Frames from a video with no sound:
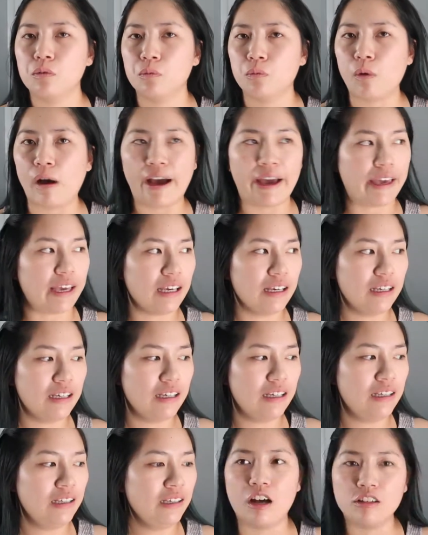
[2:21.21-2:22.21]
why?
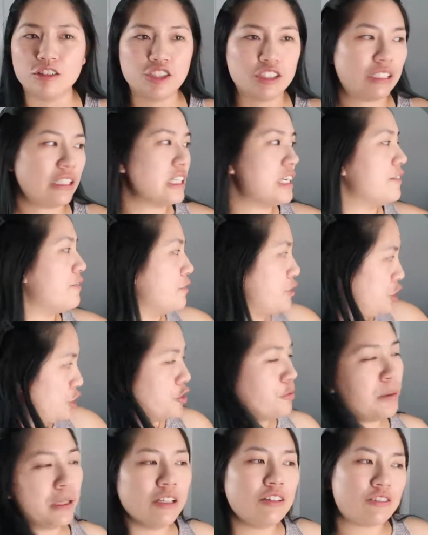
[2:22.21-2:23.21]
I'll just leave
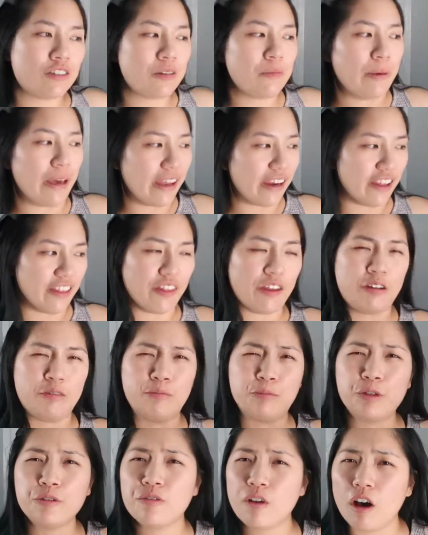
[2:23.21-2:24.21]
2 pillows on the bed, and then I'll
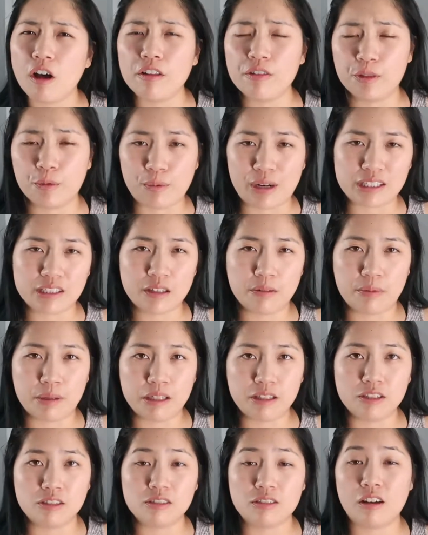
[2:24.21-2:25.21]
move all the rest of the
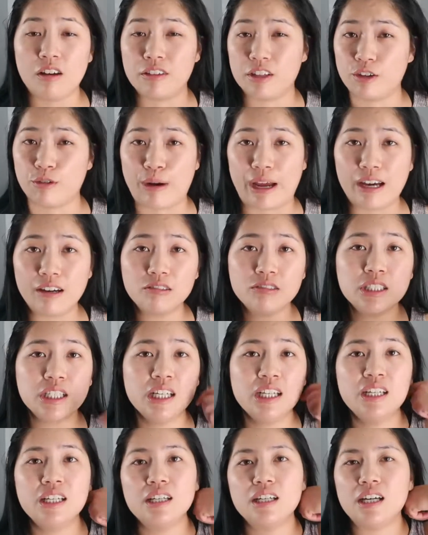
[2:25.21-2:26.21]
pillows on the ground.
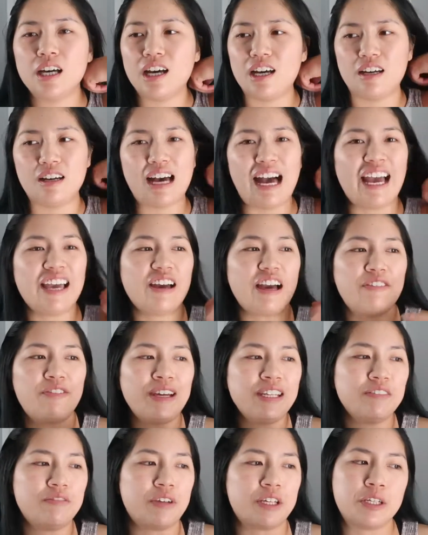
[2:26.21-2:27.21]
I
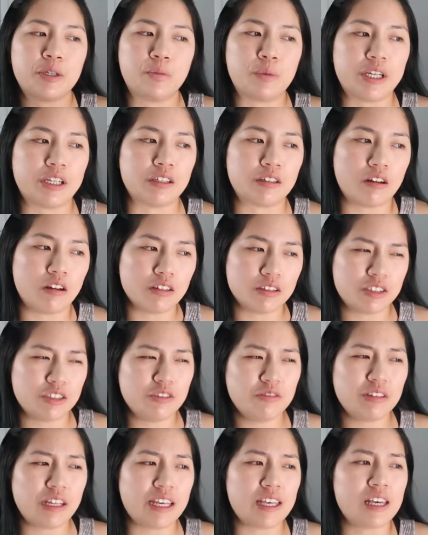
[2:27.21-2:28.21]
find it very weird.
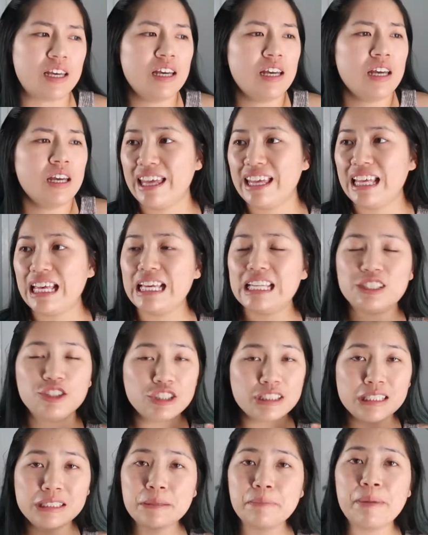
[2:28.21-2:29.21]
Also, like, it
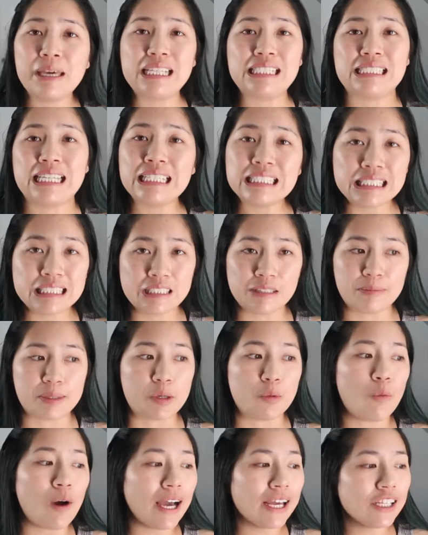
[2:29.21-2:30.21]
just doesn't make sense to
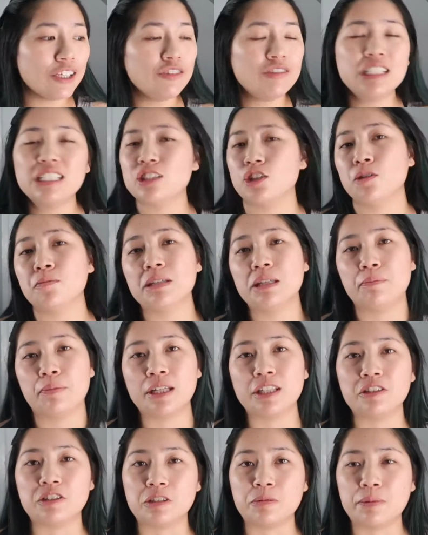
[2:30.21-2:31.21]
me. Why do you need so many
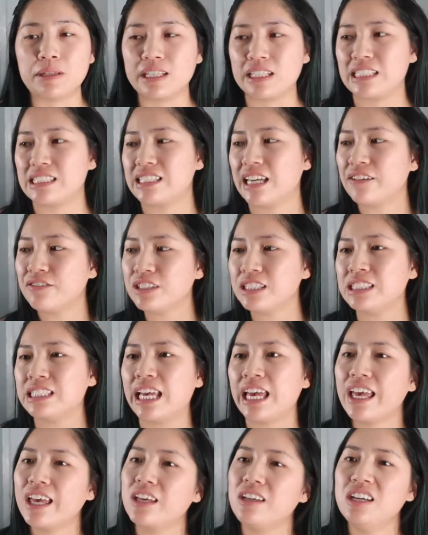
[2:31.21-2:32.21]
pillows? Because every
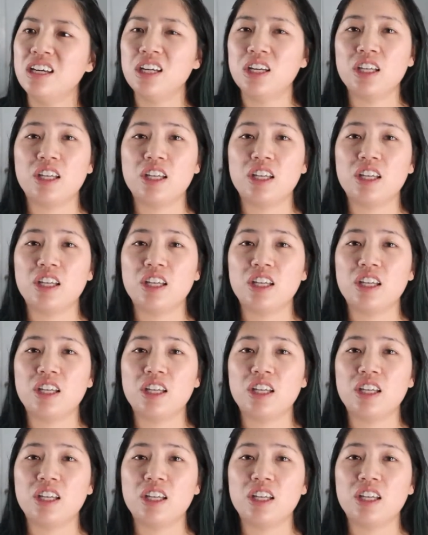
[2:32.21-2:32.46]
day,